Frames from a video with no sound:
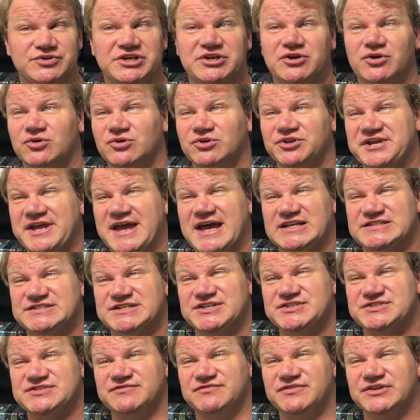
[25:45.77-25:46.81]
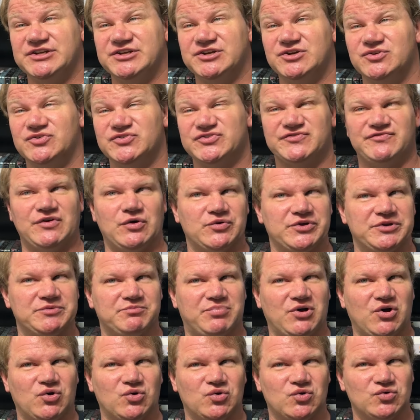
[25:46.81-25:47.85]
get early access to videos, vote
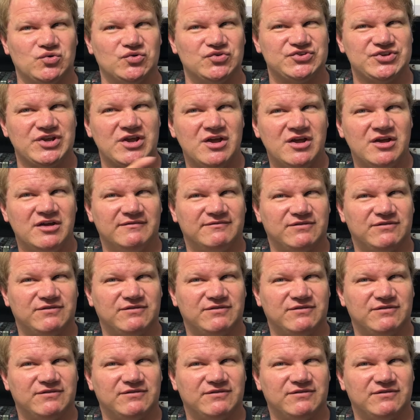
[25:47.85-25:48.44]
in polls